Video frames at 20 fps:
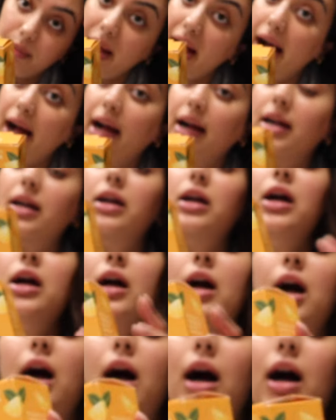pack.
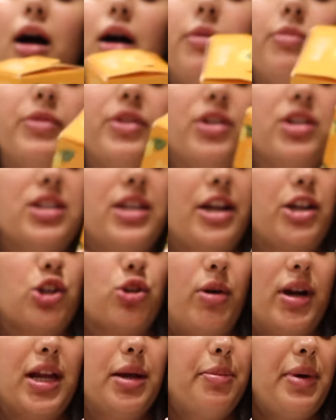Um, there's like
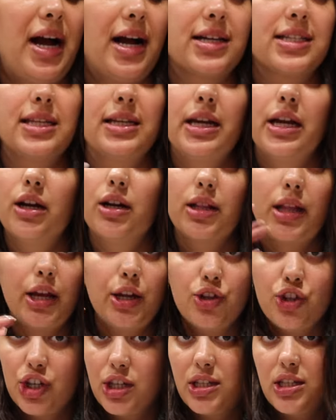twenty packs in here that
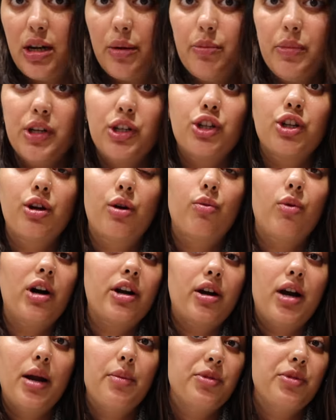you just dump into your water.